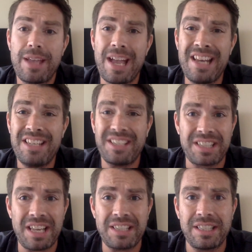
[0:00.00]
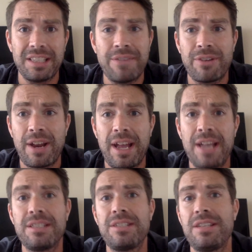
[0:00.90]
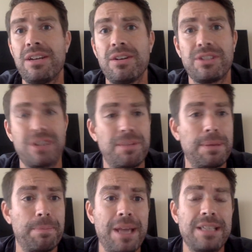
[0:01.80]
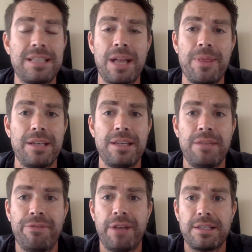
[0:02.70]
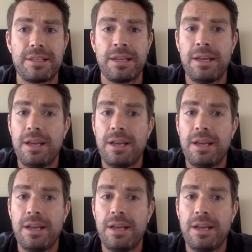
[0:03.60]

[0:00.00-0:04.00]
Any success that Denver has this year is going to be based on that defense.